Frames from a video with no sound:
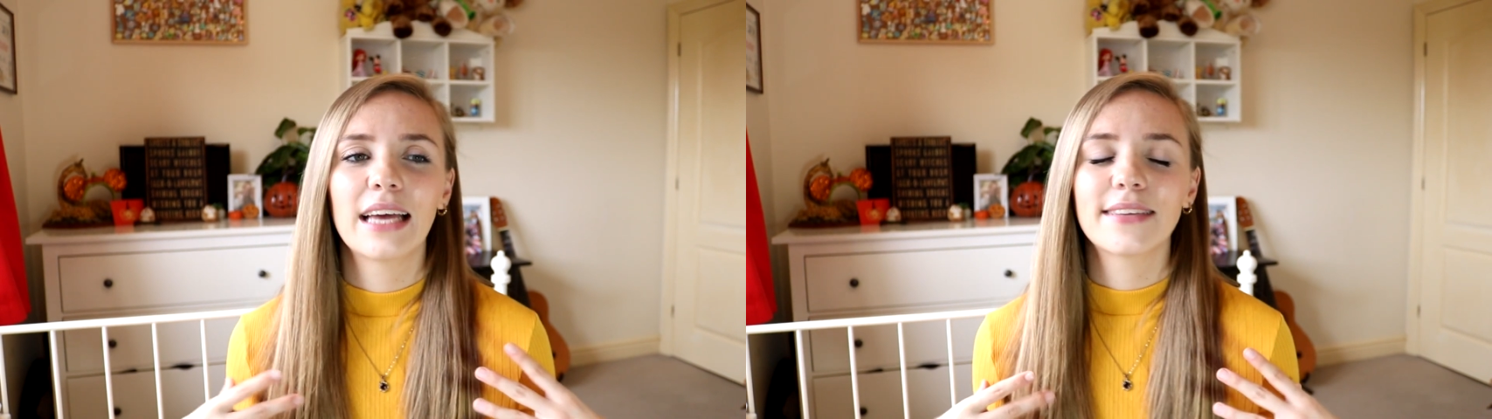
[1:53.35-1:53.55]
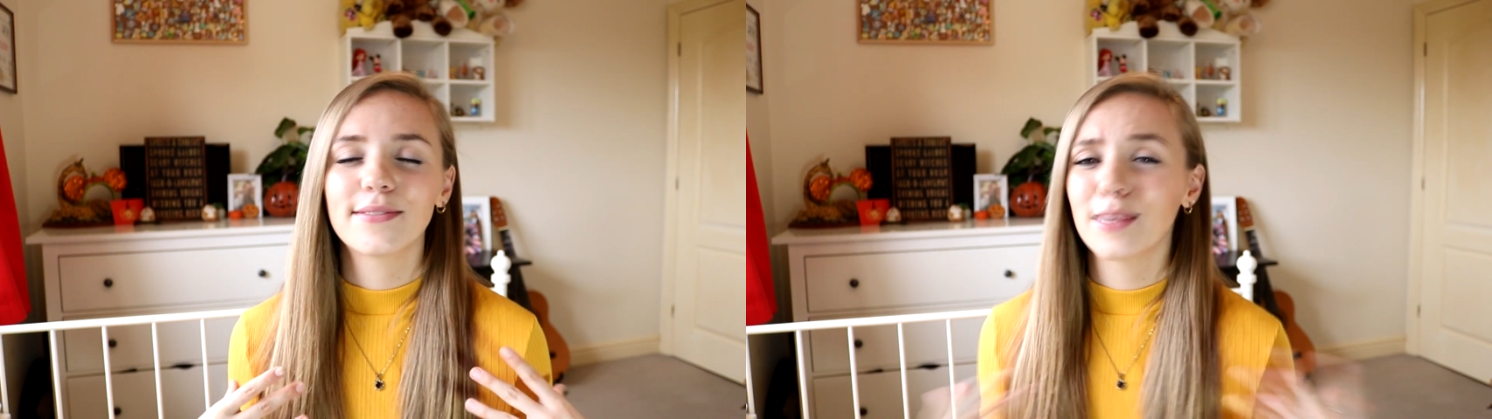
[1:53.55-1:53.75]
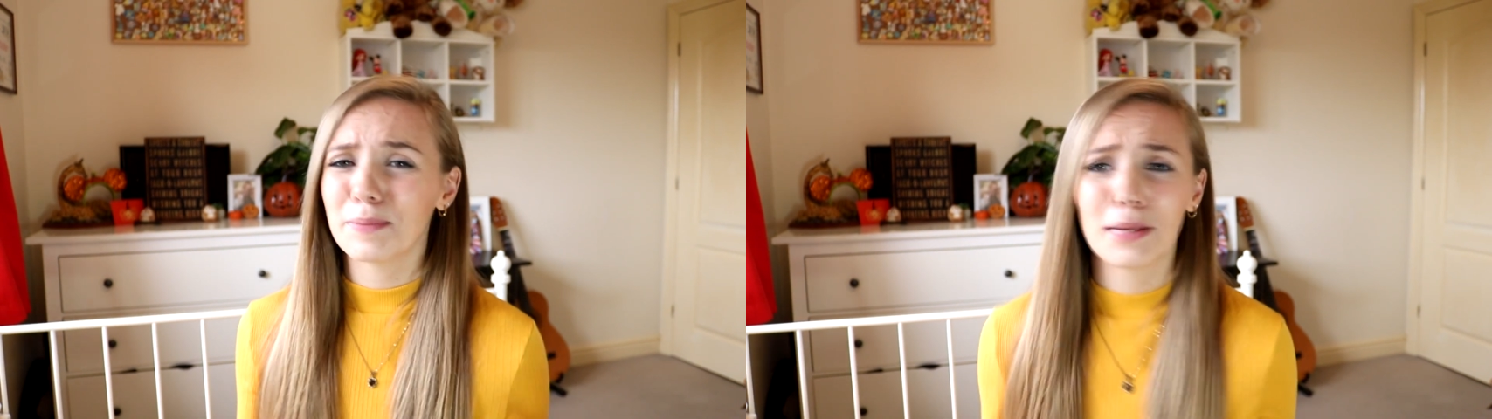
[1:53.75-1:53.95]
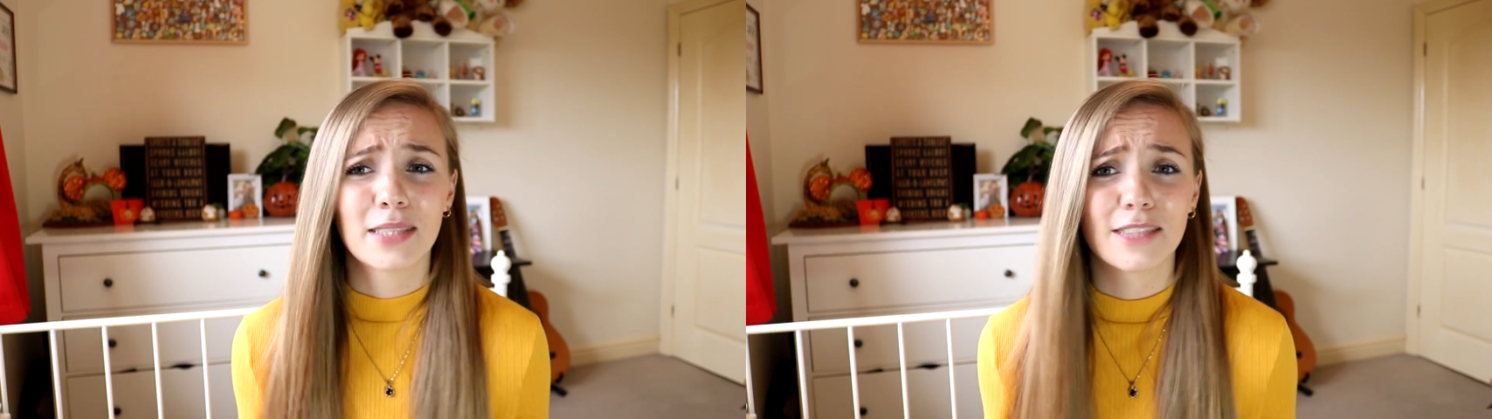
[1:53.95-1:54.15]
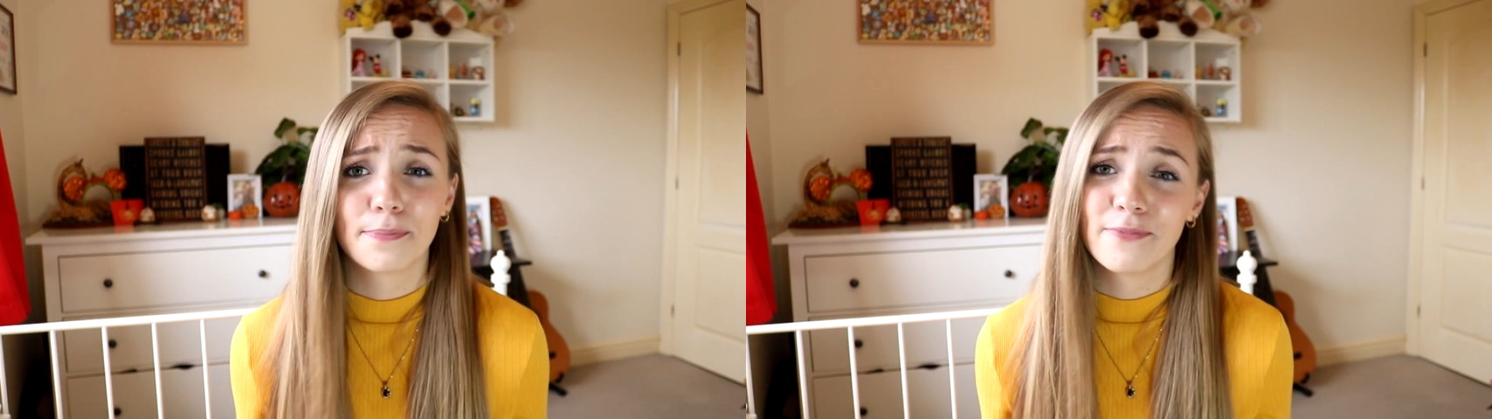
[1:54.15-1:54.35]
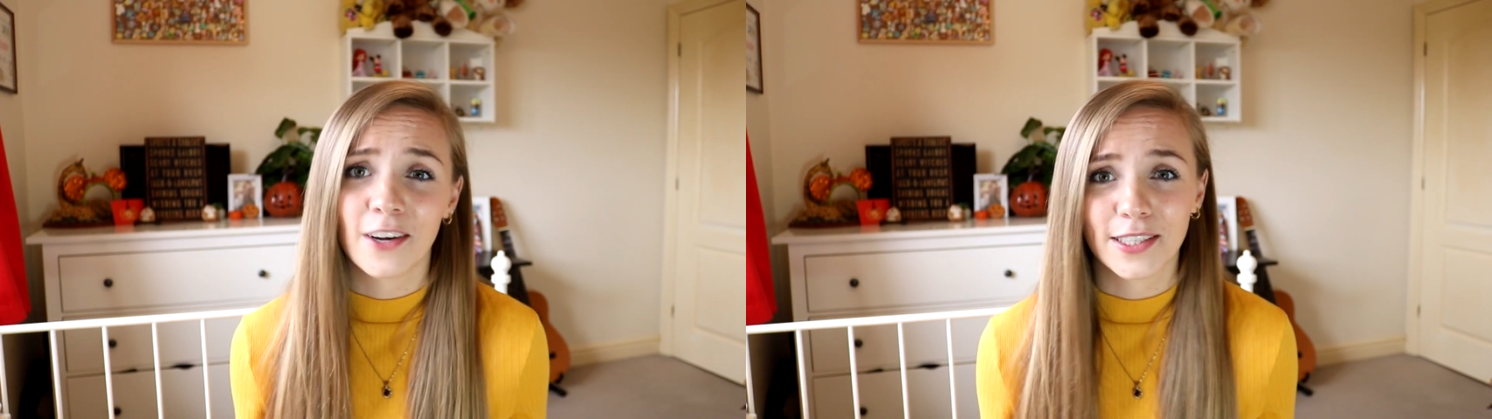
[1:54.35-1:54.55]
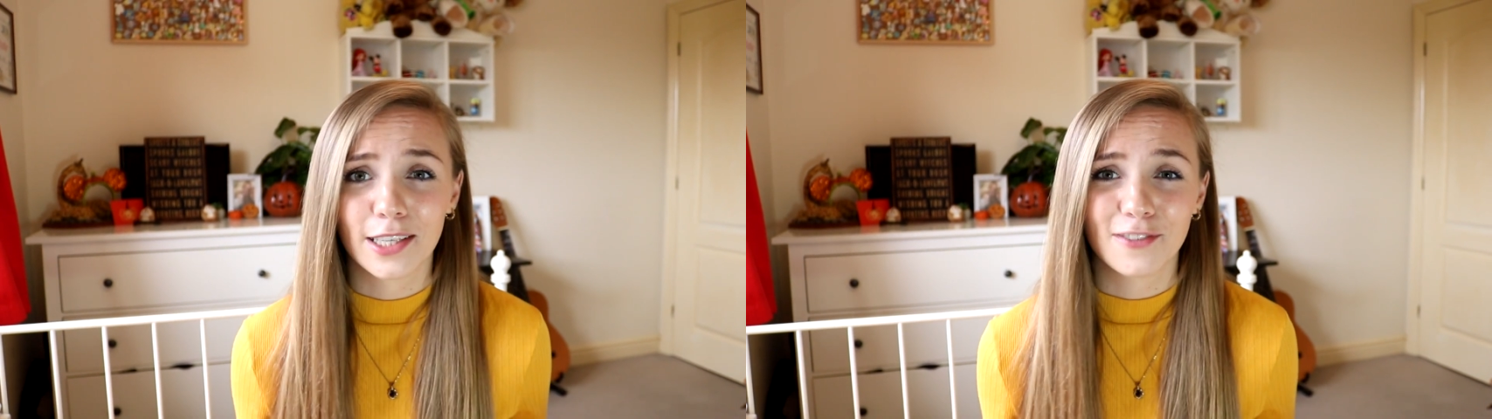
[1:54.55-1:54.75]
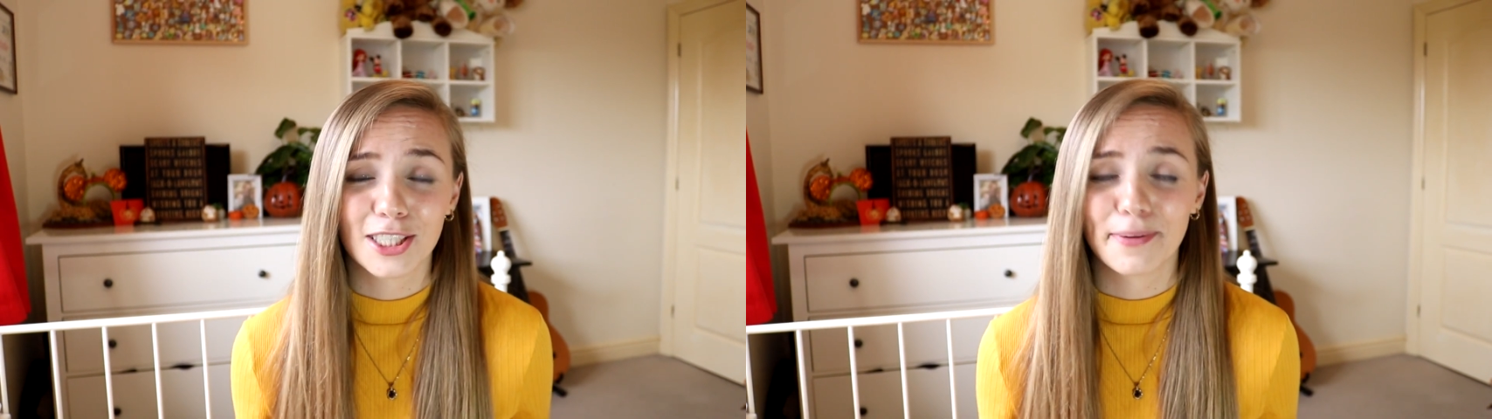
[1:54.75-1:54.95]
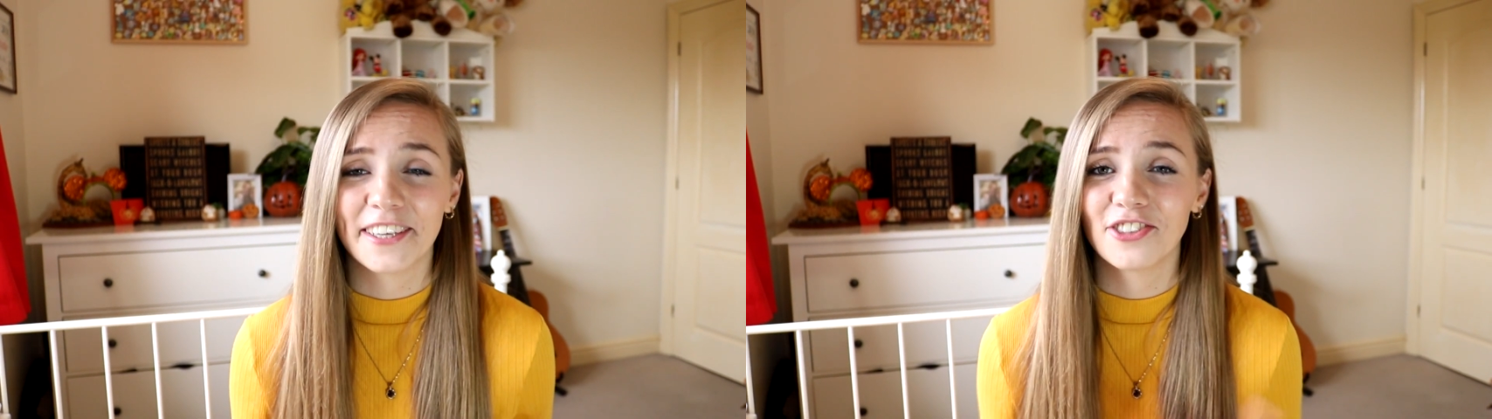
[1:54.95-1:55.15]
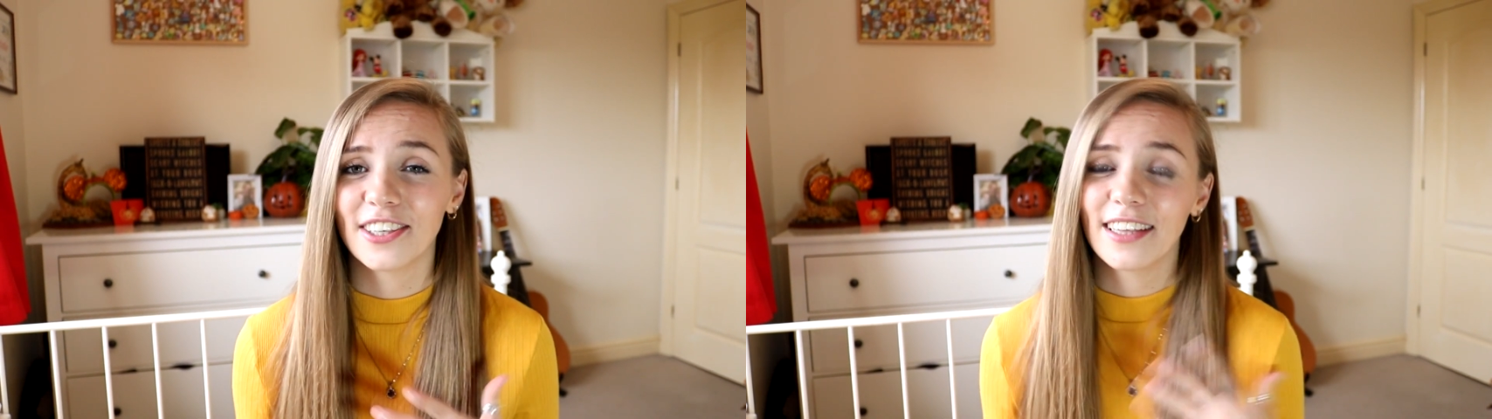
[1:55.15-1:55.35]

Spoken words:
sometimes it's very self-explanatory,